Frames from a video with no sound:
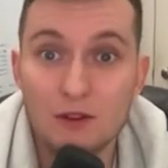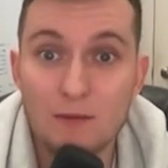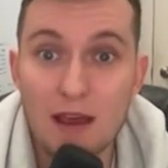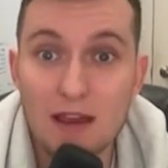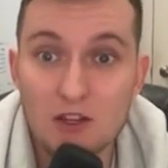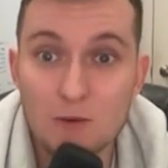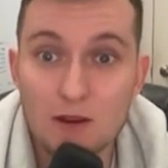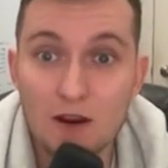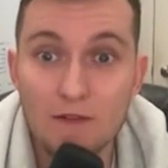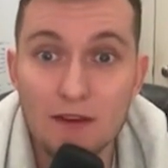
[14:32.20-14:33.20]
page
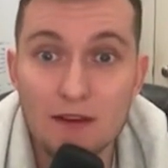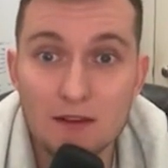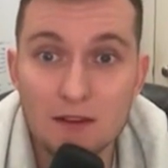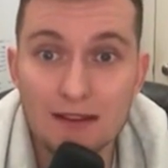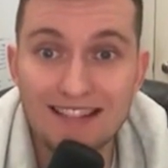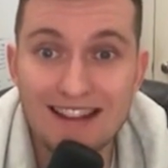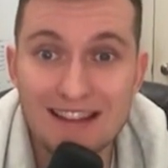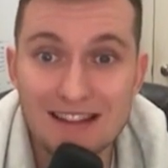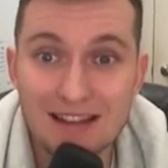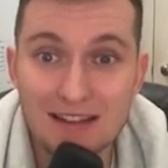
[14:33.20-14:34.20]
speed on these is
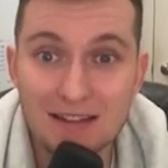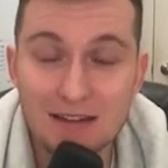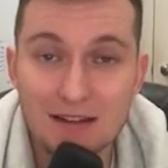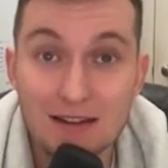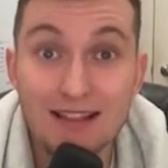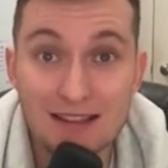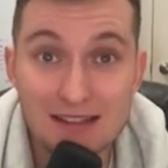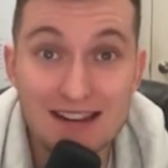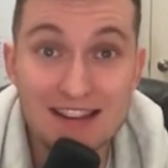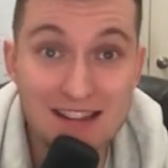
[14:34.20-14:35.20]
less than less
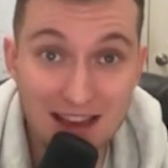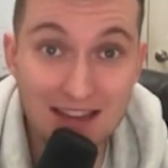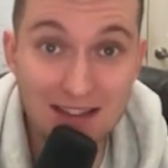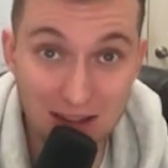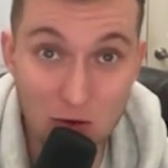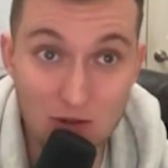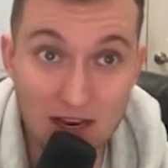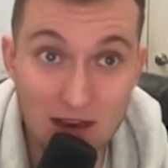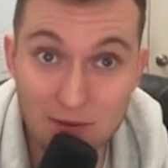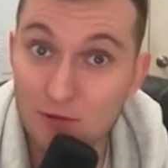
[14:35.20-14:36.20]
than a second load
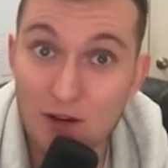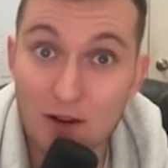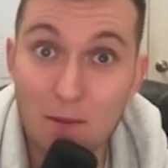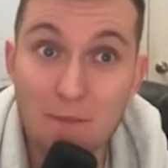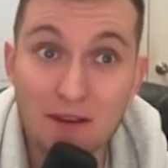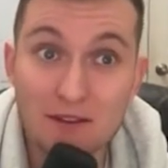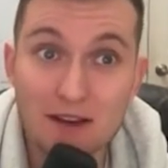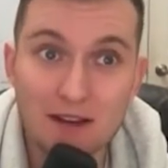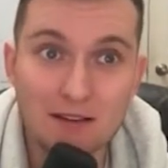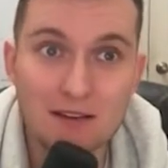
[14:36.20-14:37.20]
time. So we're talking
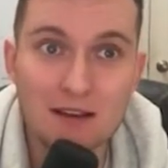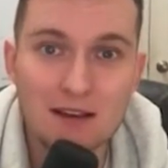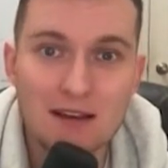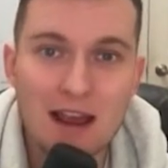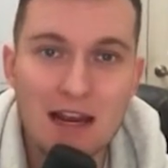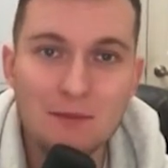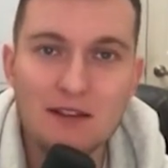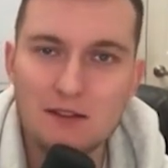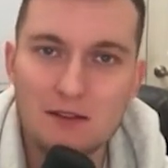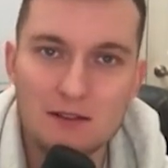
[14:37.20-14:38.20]
milliseconds. And
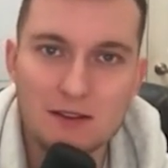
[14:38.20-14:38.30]
basically there's a